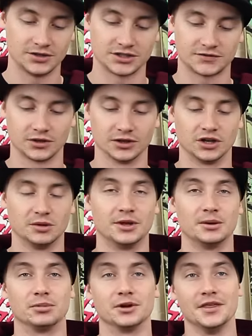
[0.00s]
just for a little bit
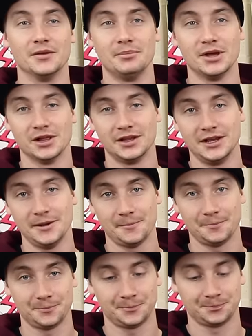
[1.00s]
of breathability.
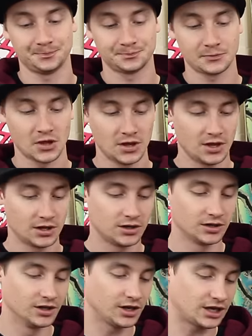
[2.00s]

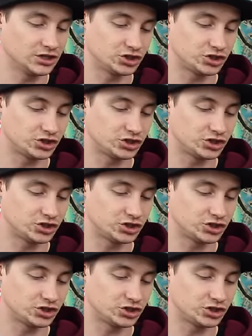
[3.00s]
Good looking